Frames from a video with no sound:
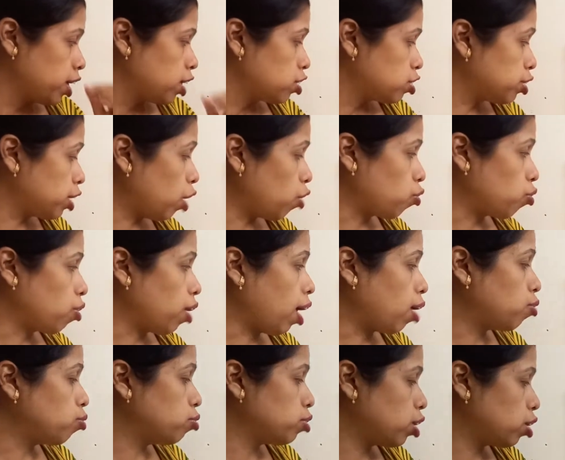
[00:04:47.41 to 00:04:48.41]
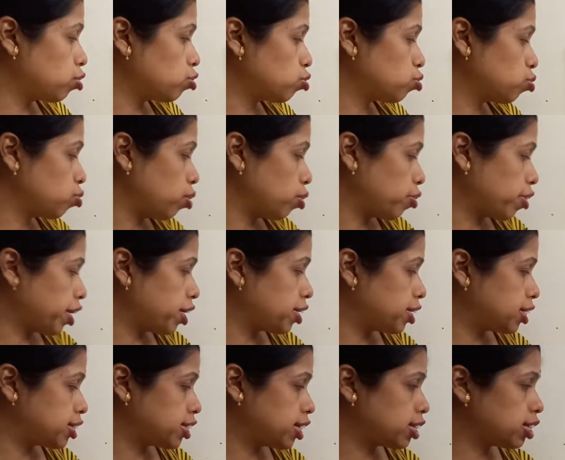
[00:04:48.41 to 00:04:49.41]
Now how we can
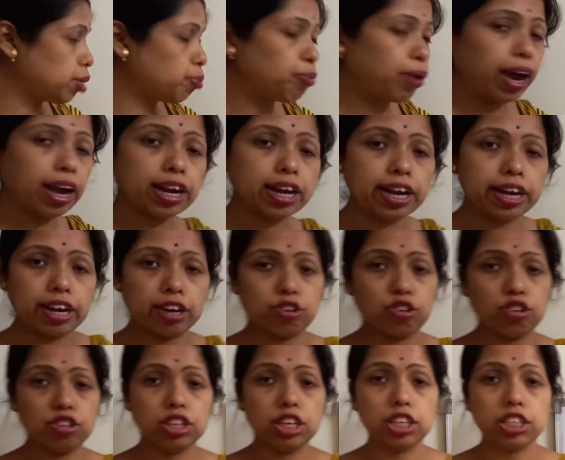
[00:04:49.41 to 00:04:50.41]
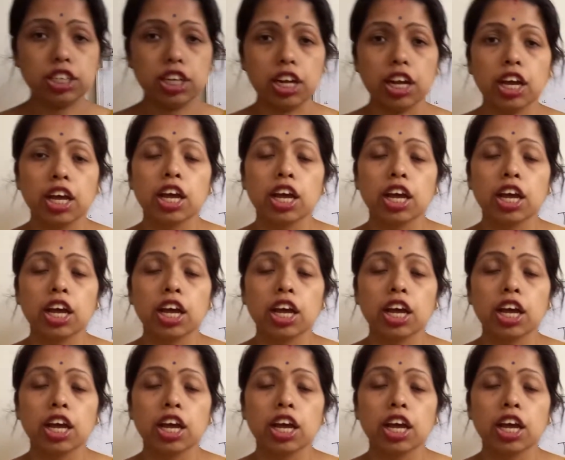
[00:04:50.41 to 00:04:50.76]
design the bilayer heterojunction?